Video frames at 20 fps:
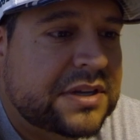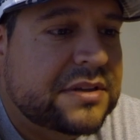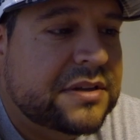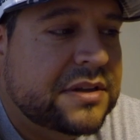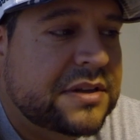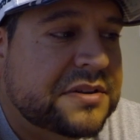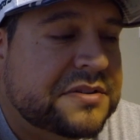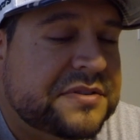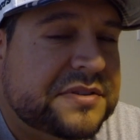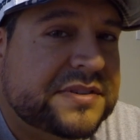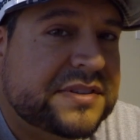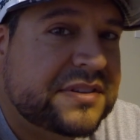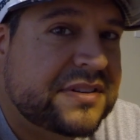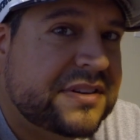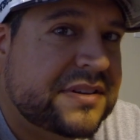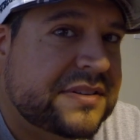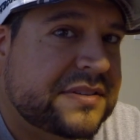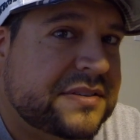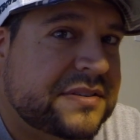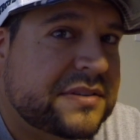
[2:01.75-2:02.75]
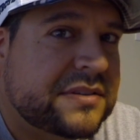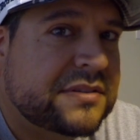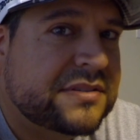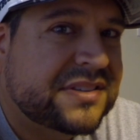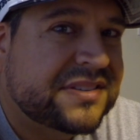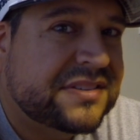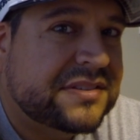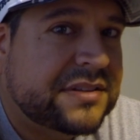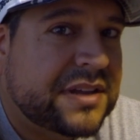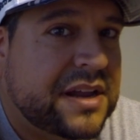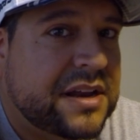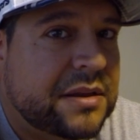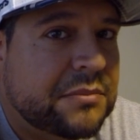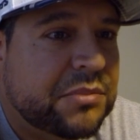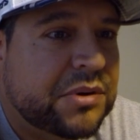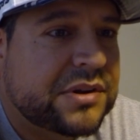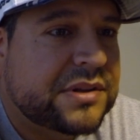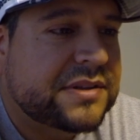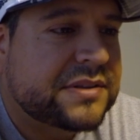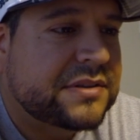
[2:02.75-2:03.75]
injuries that he's sustaining,
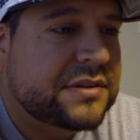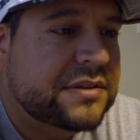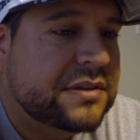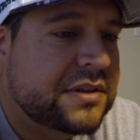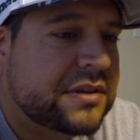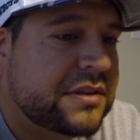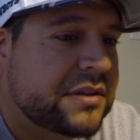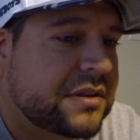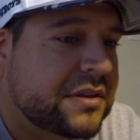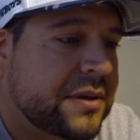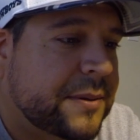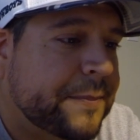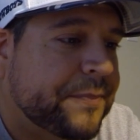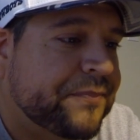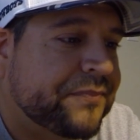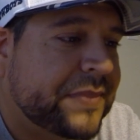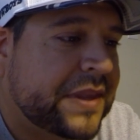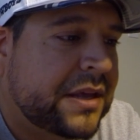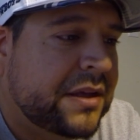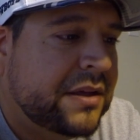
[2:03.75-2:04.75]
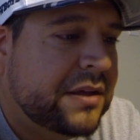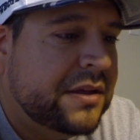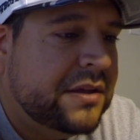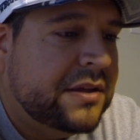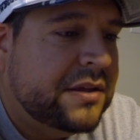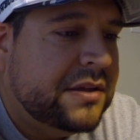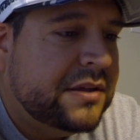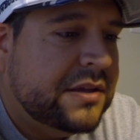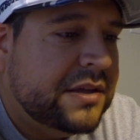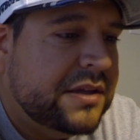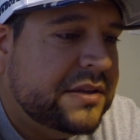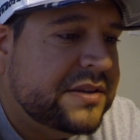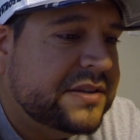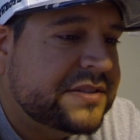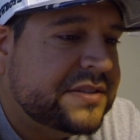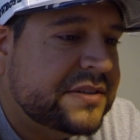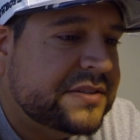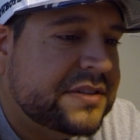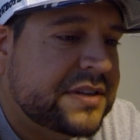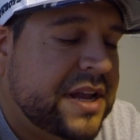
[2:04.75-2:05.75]
but he he um, he
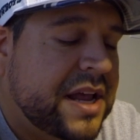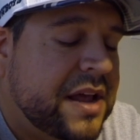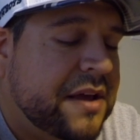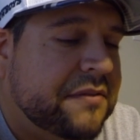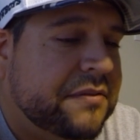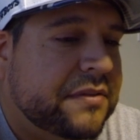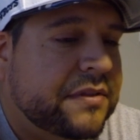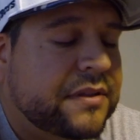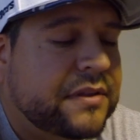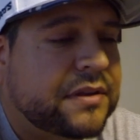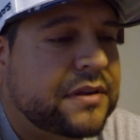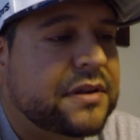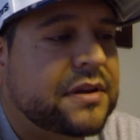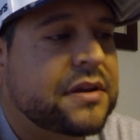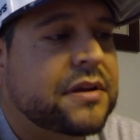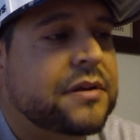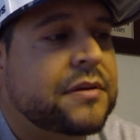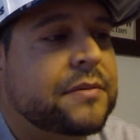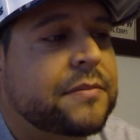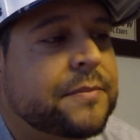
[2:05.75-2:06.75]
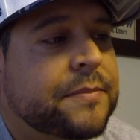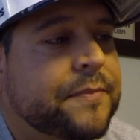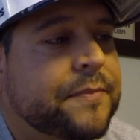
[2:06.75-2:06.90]
just doesn't have the. Uh,